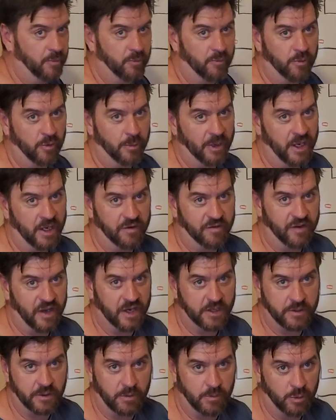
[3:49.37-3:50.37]
M for
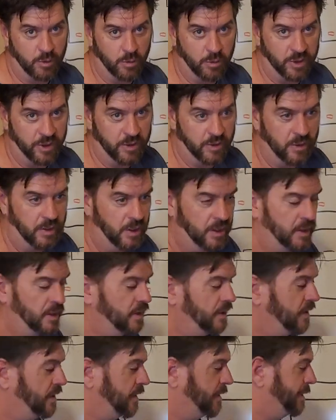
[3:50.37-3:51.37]
manufactured mobile.
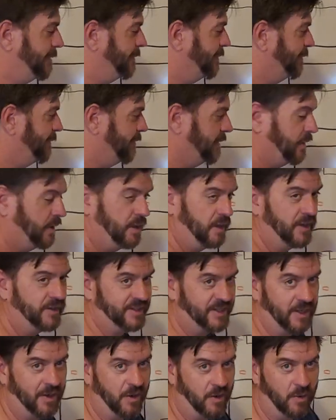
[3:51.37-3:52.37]

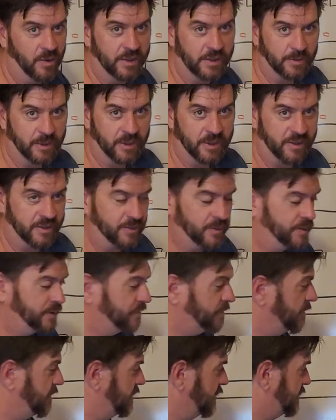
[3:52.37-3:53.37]
Doesn't always, but this
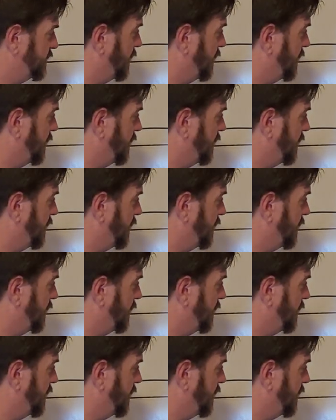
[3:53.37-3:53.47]
works for the